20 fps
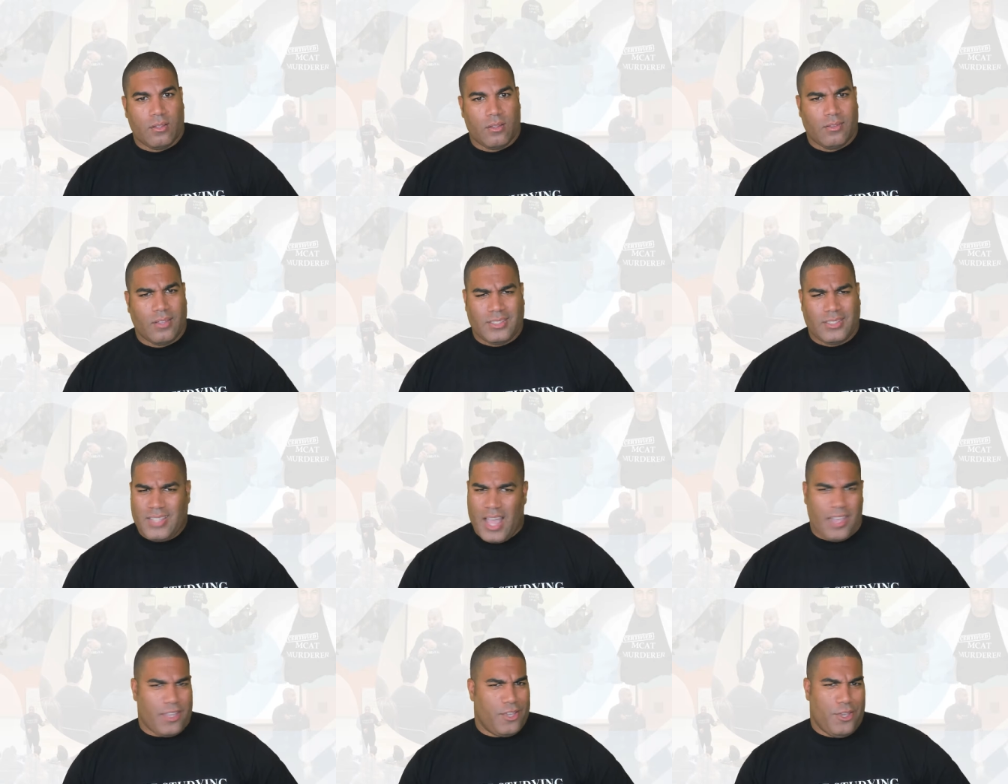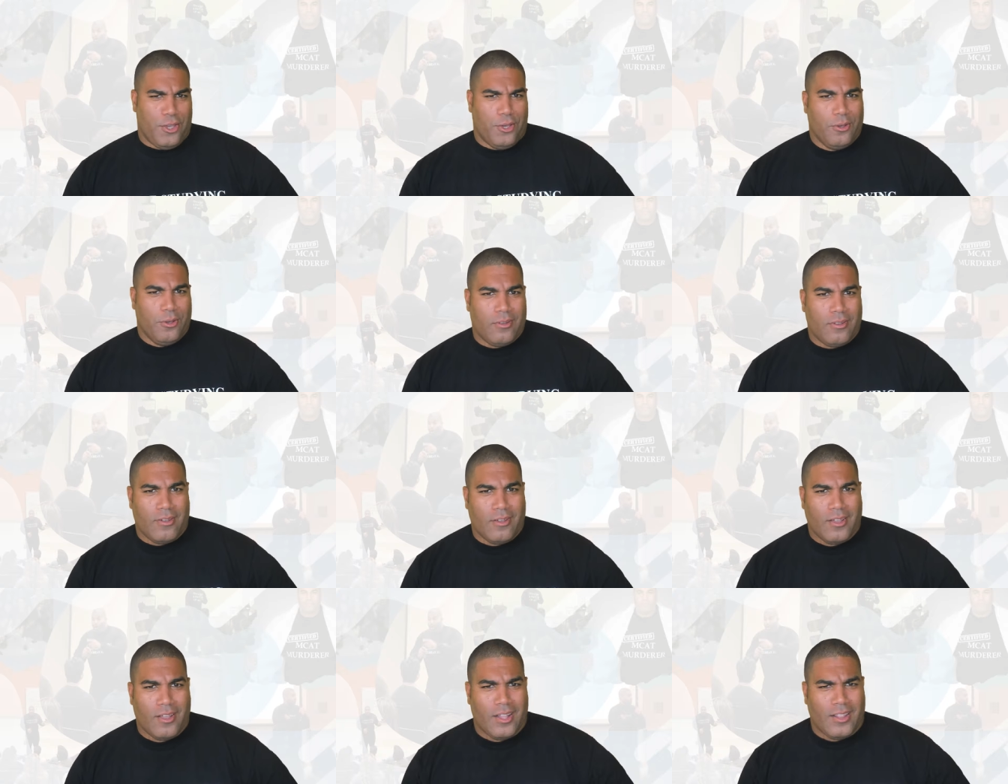It's not you.
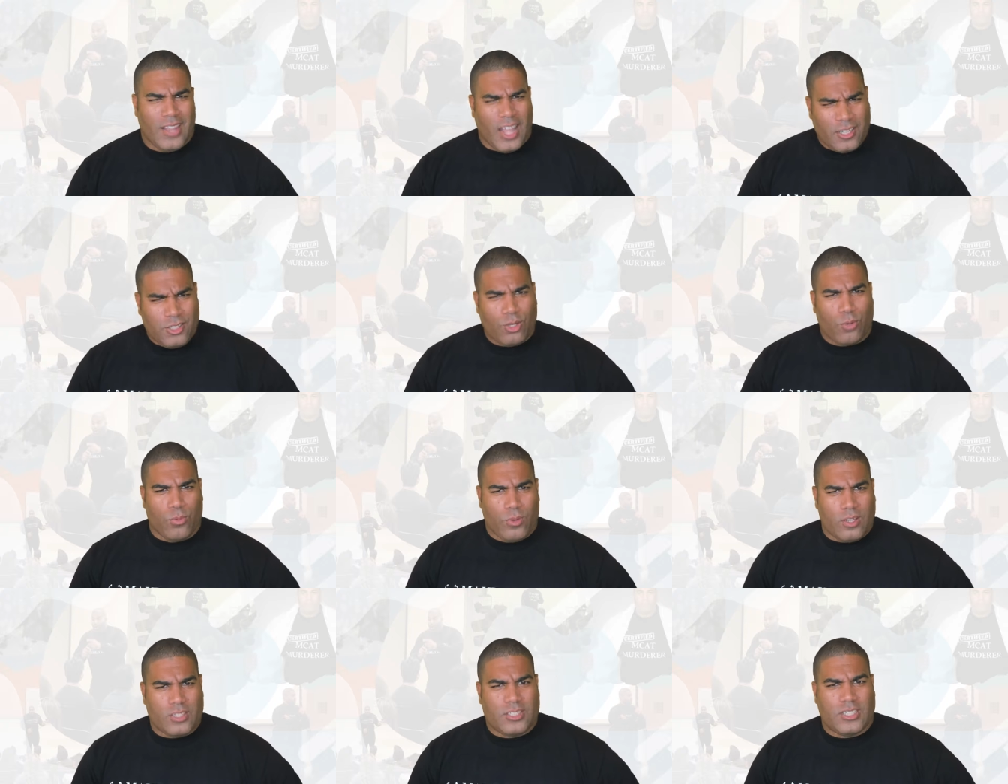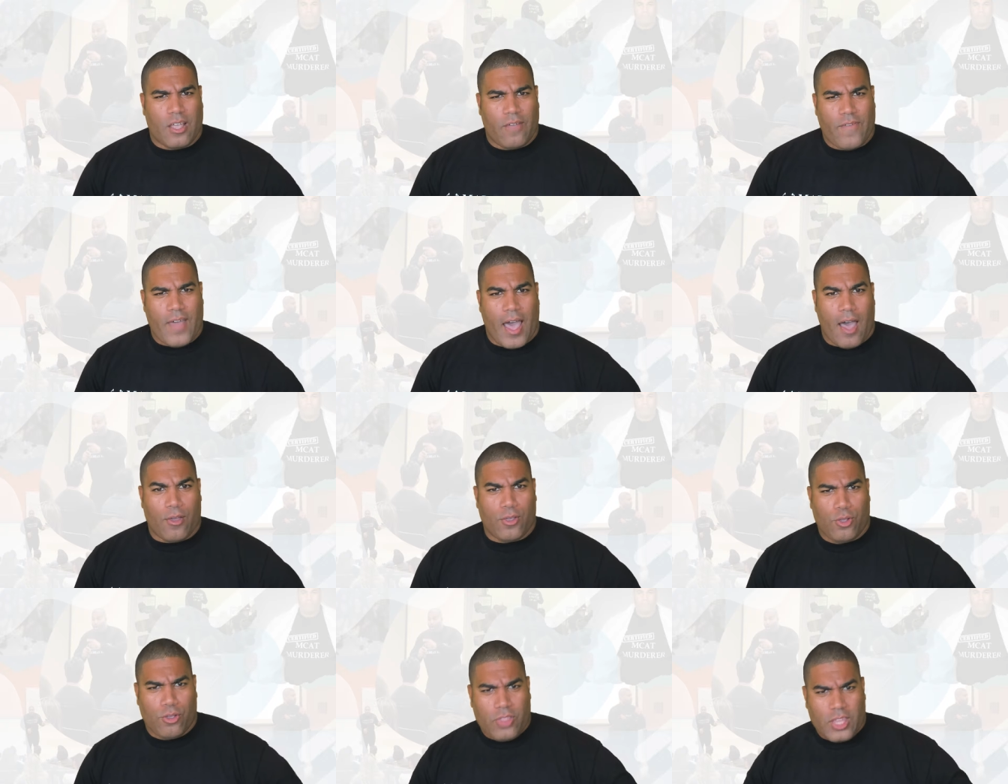Let your real self out.
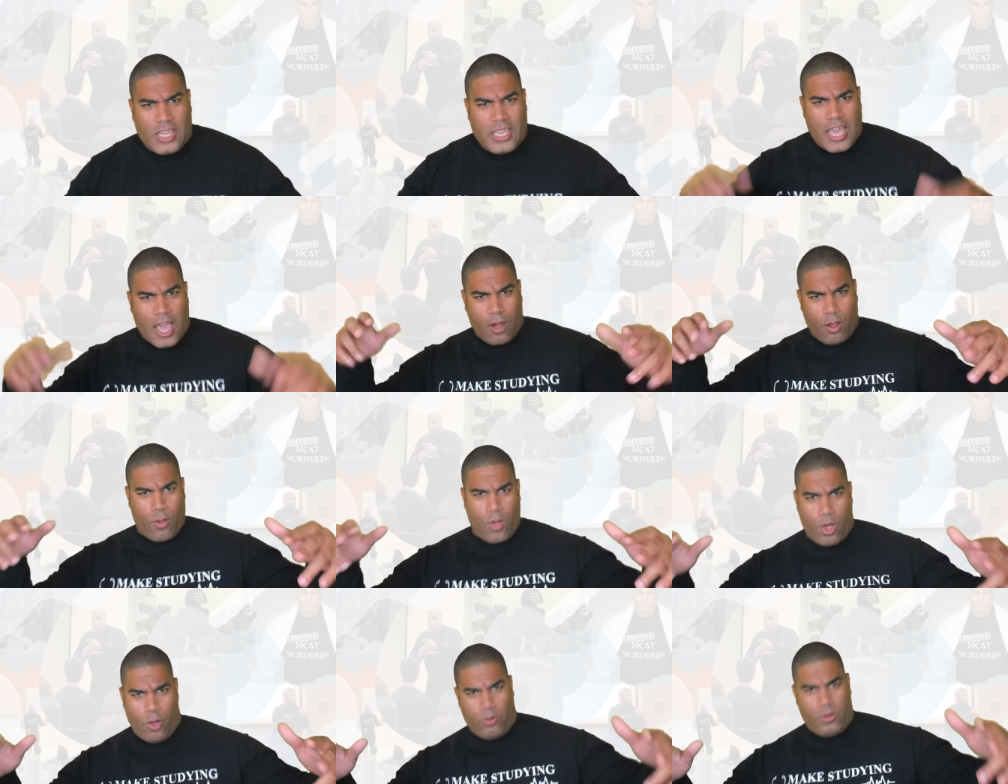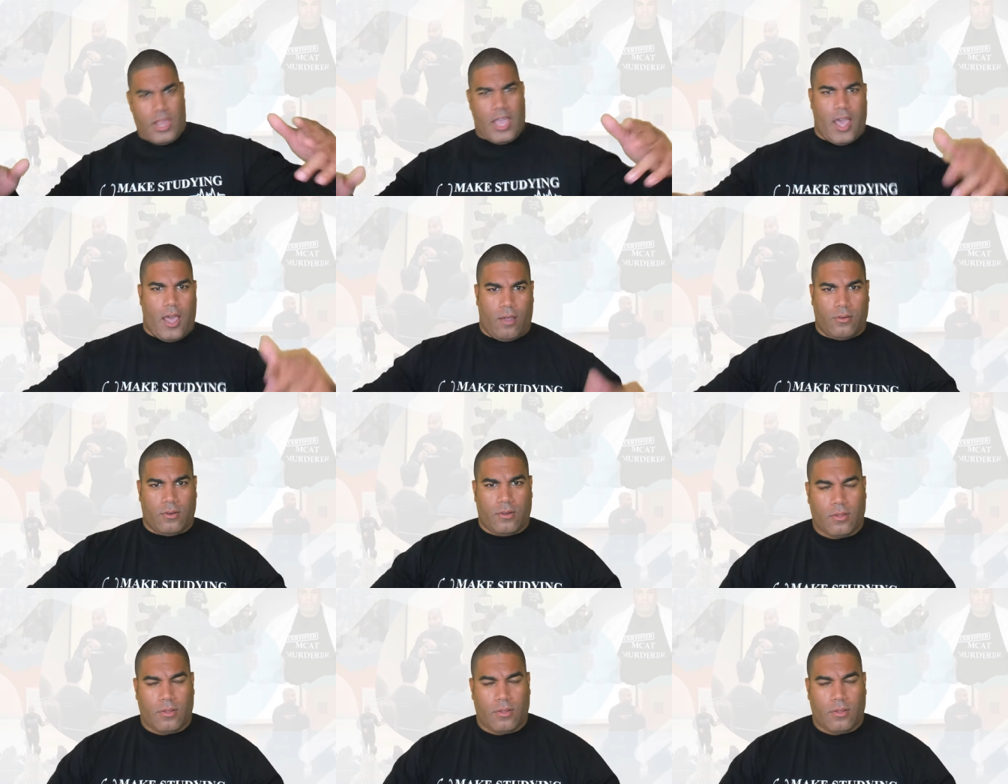You're the ghetto hoedown.